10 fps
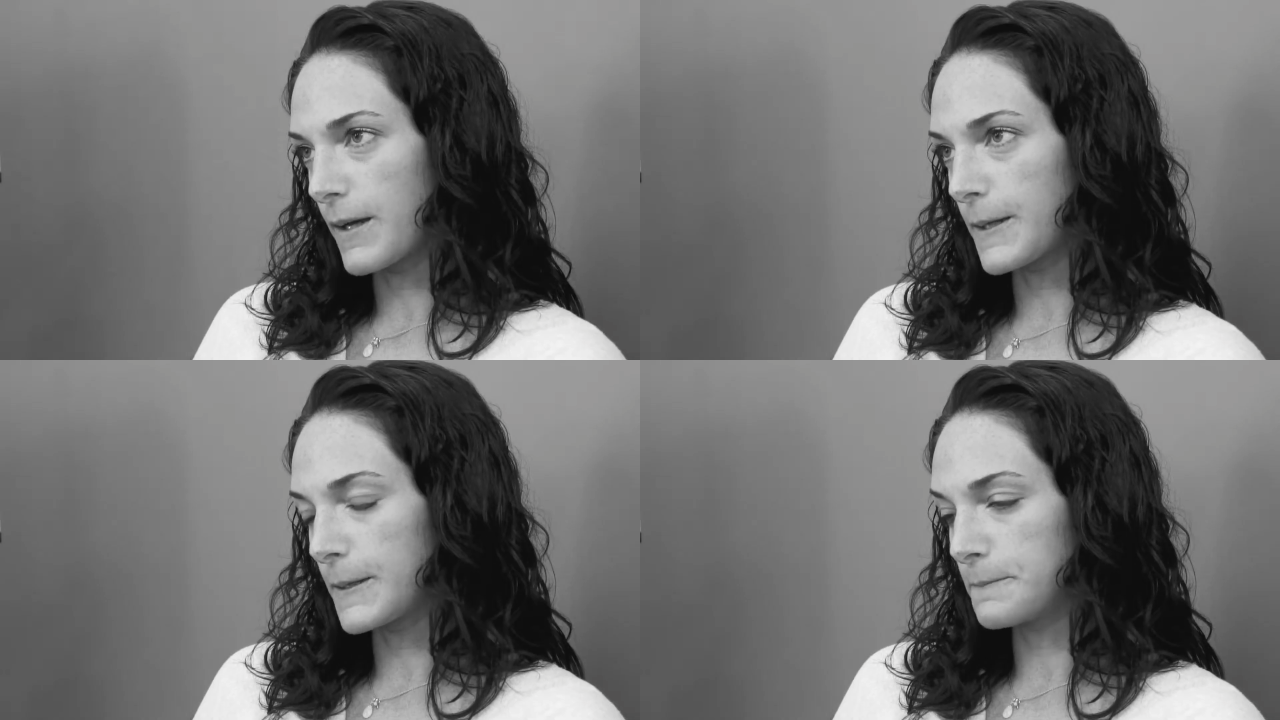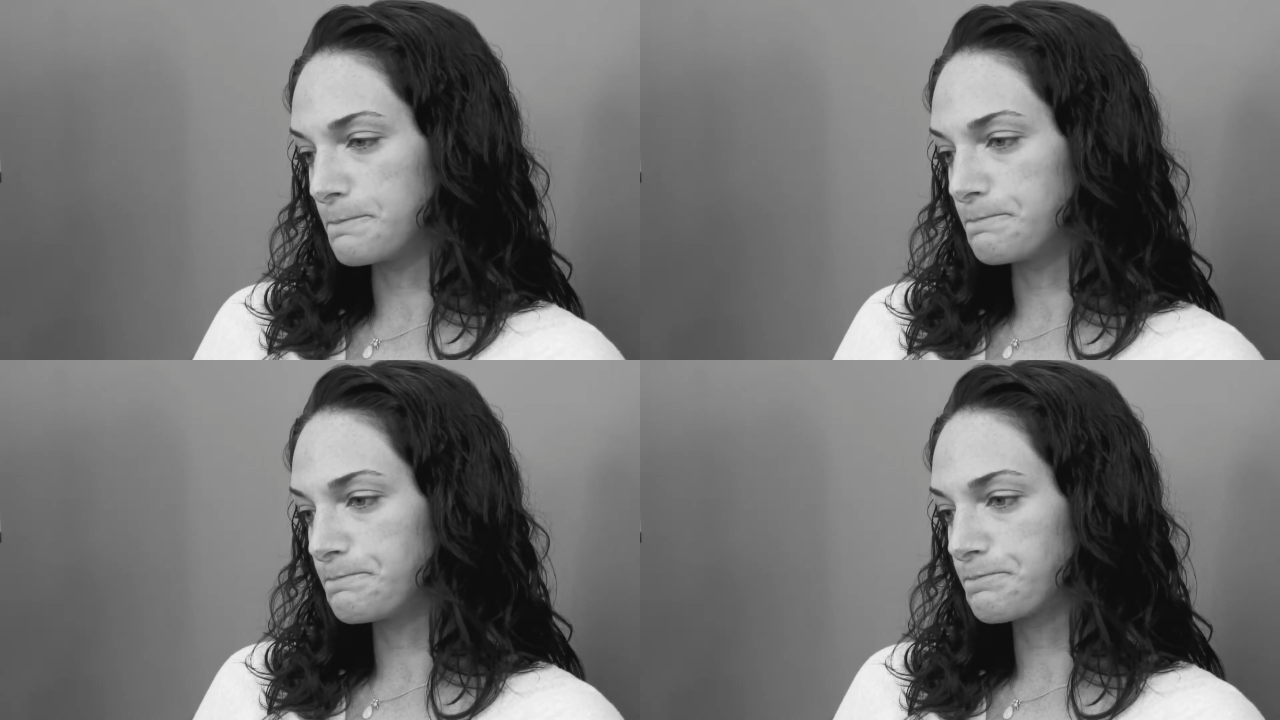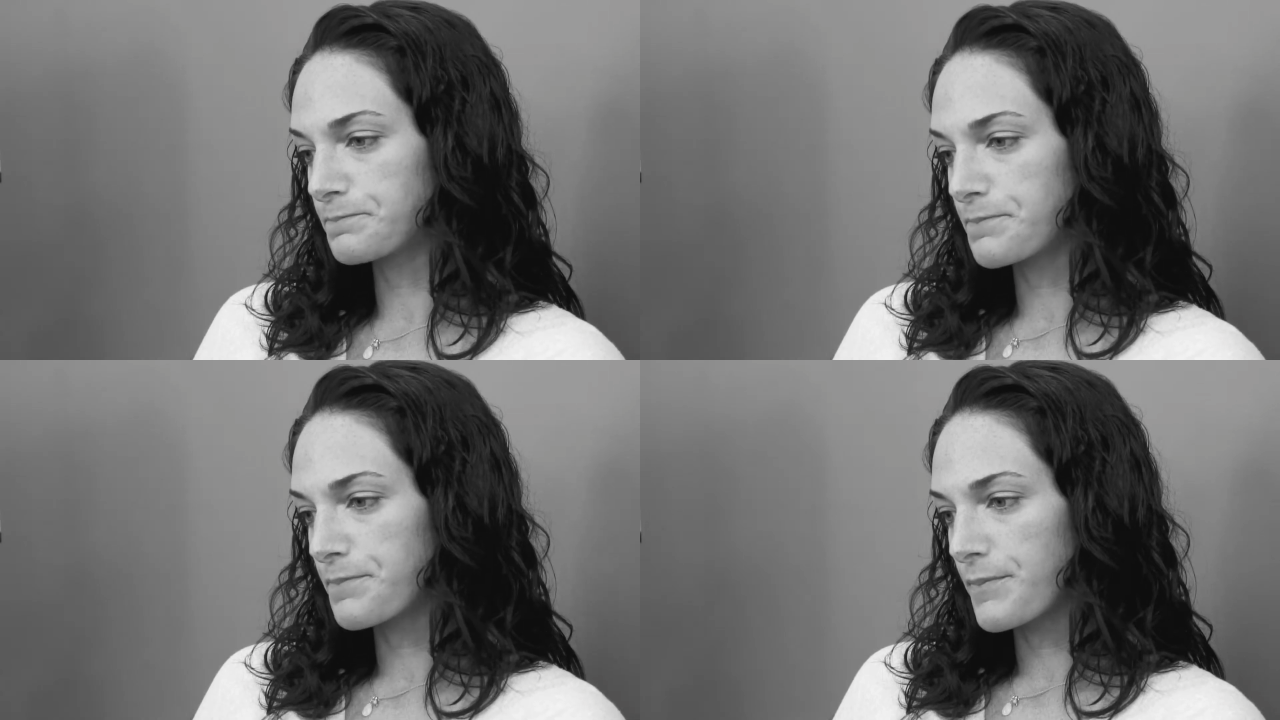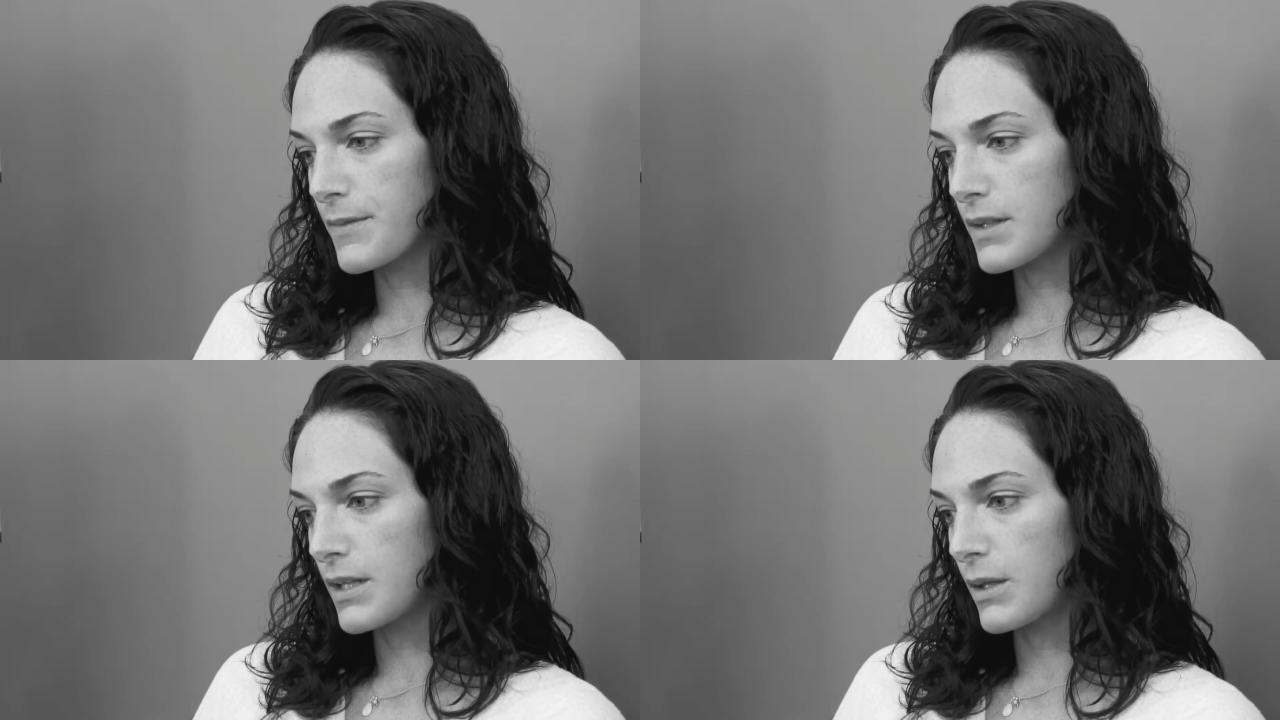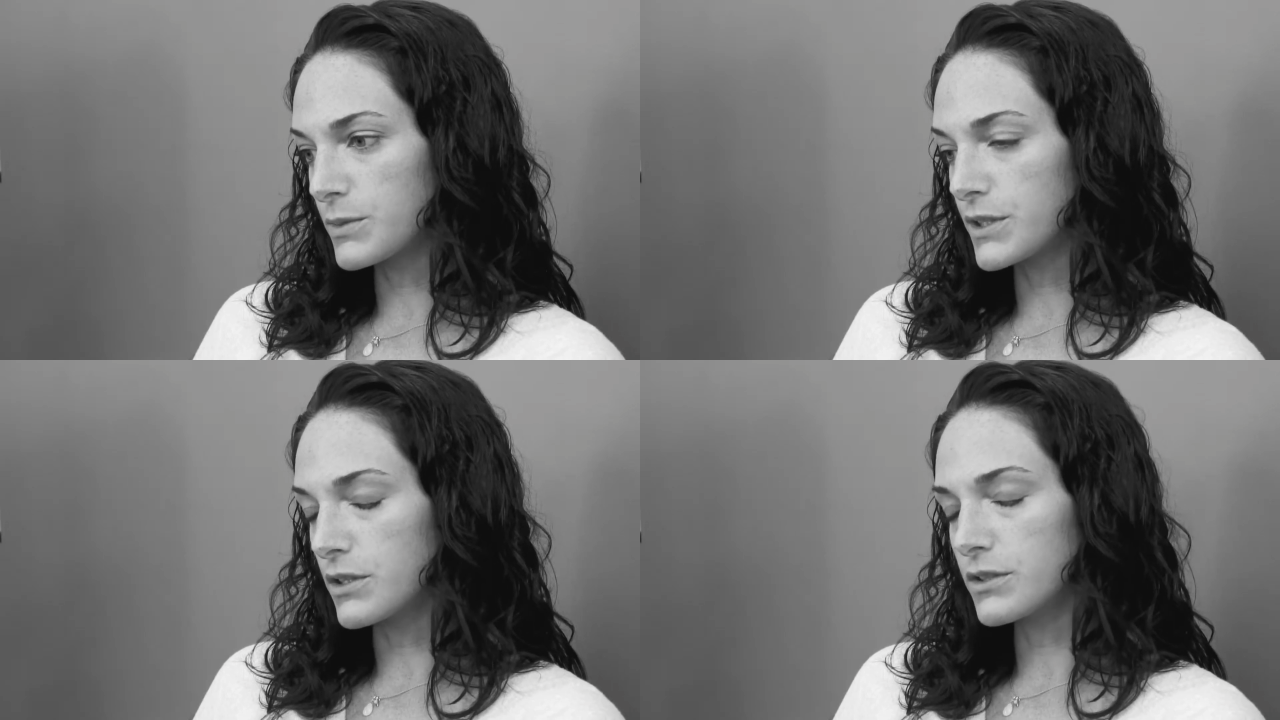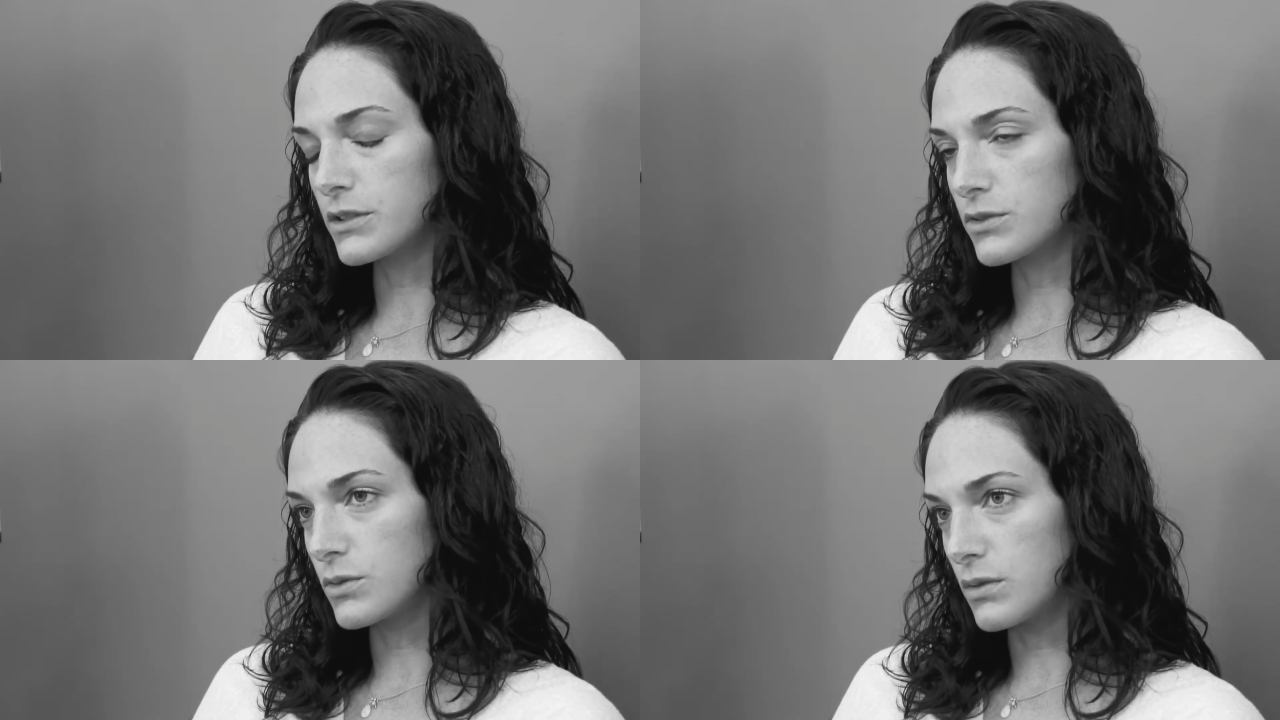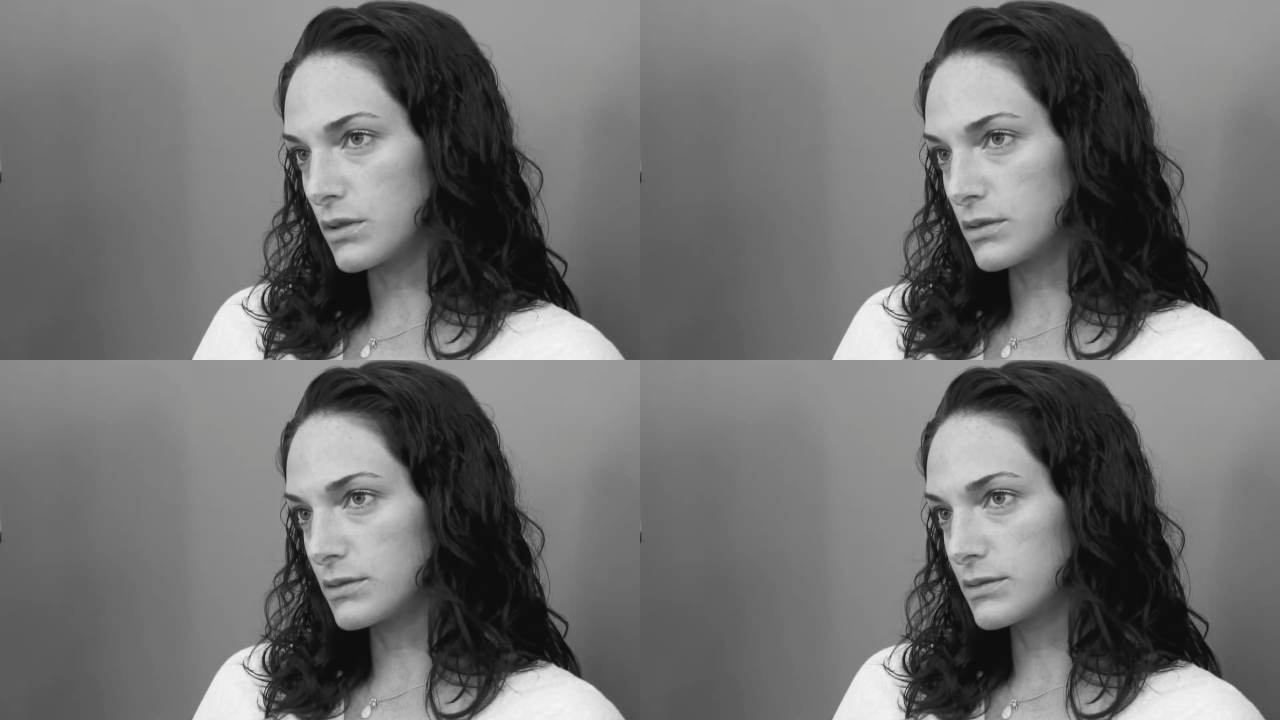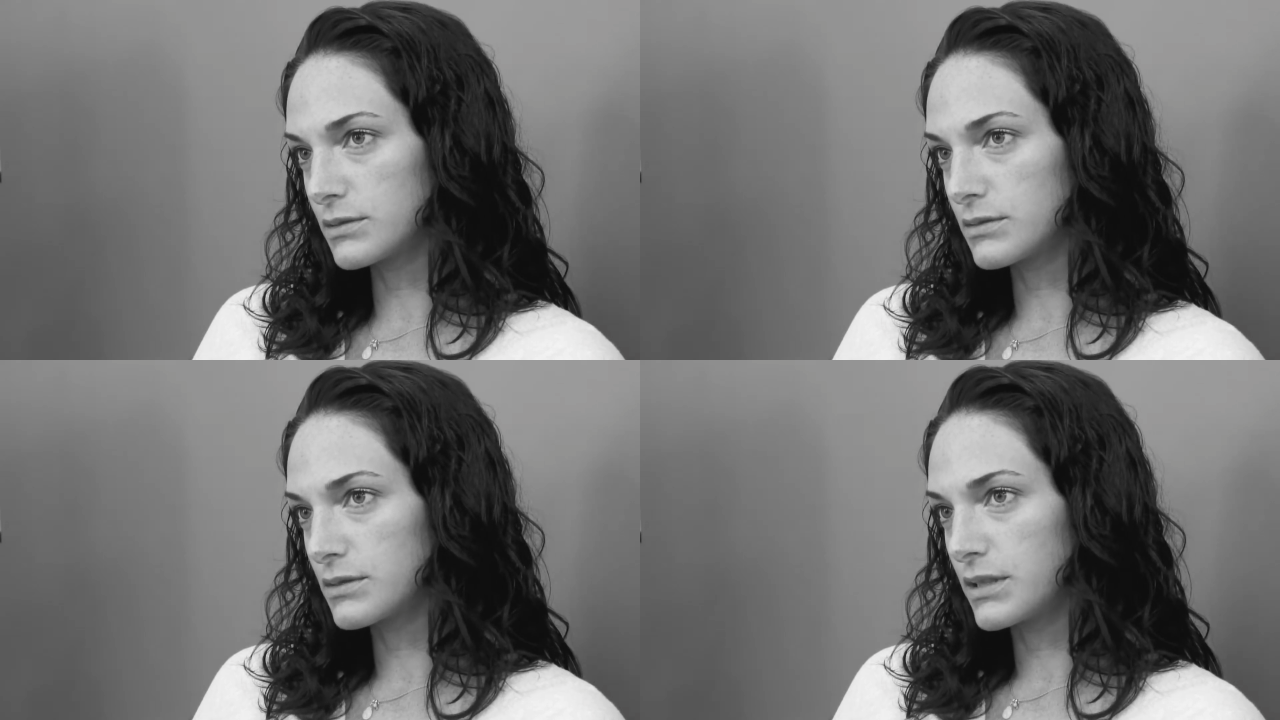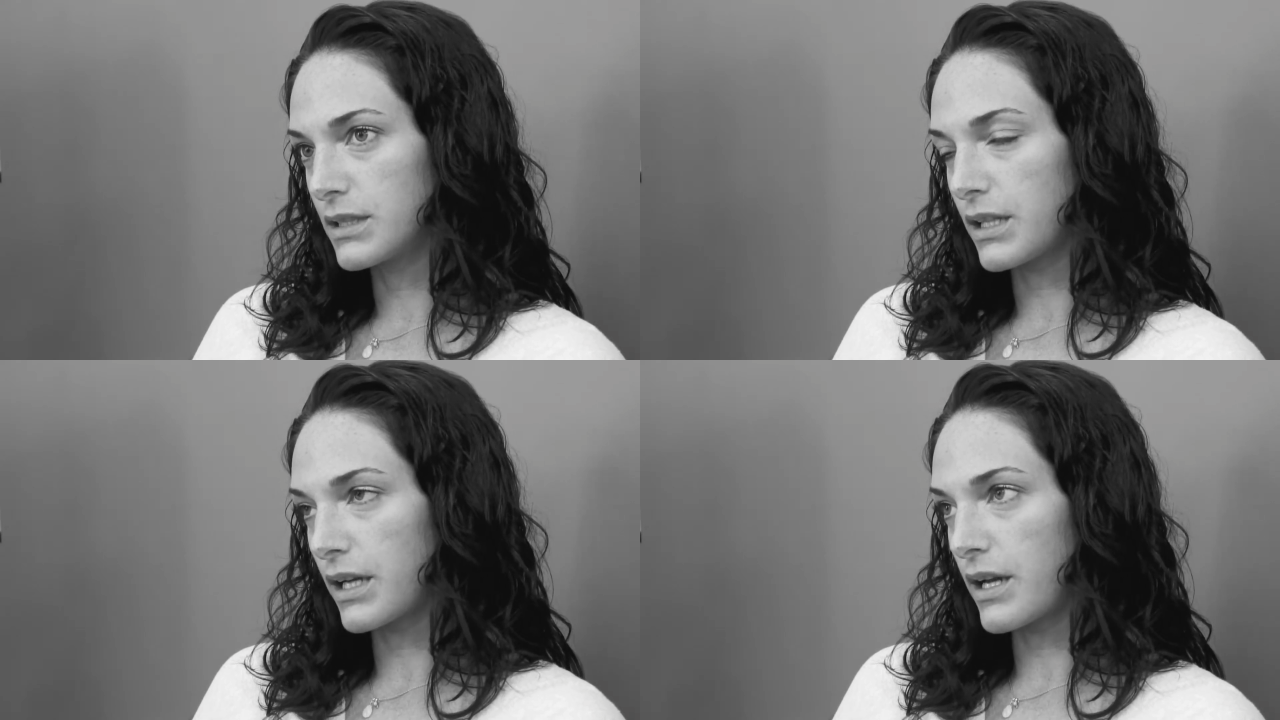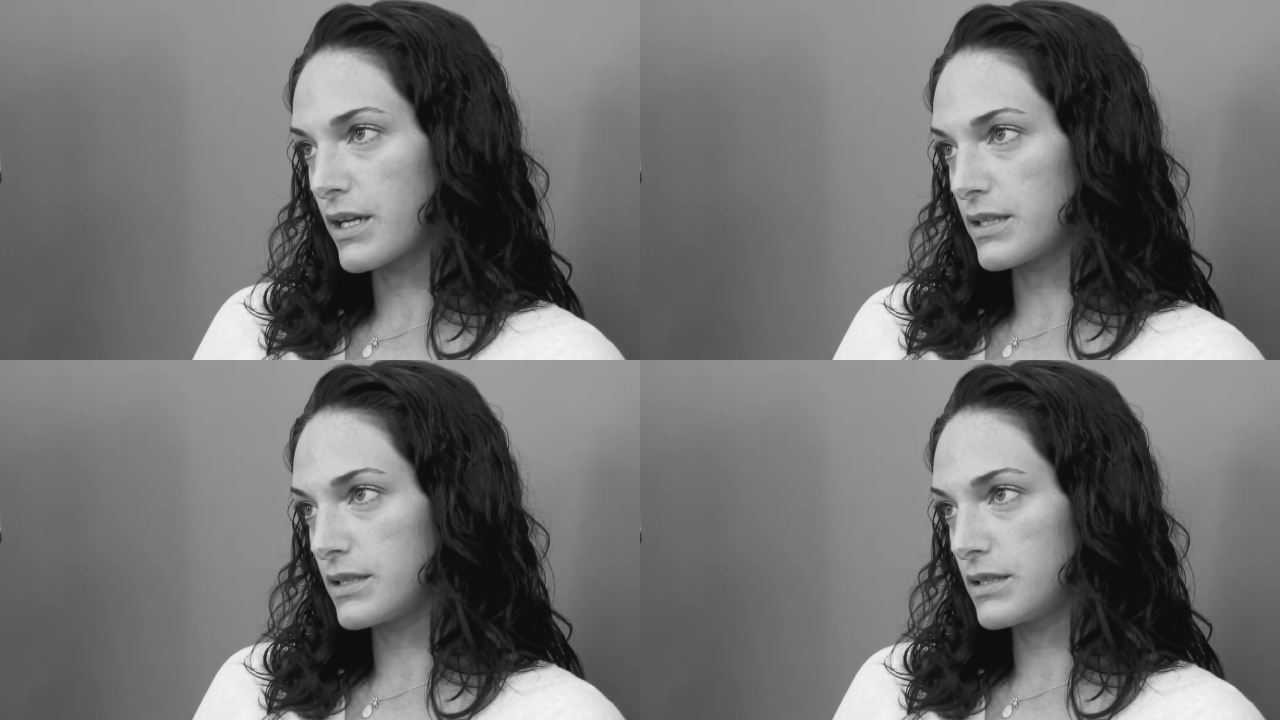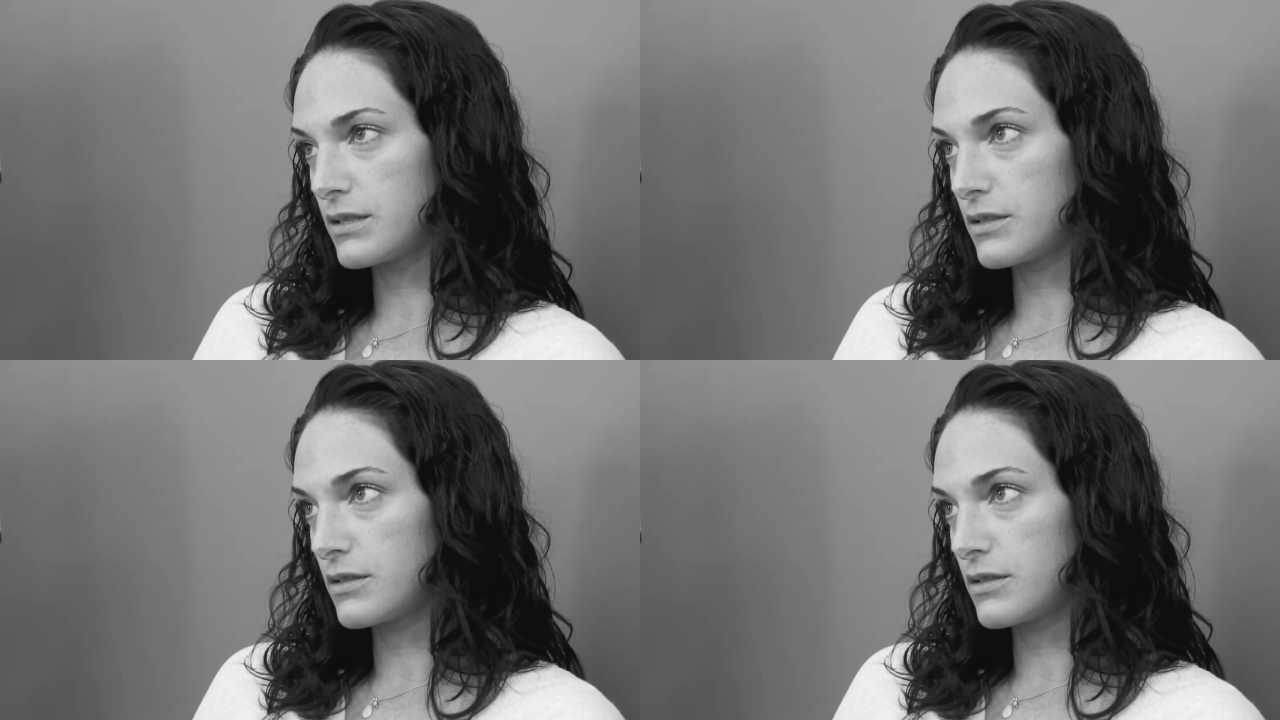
I went to nursing school. I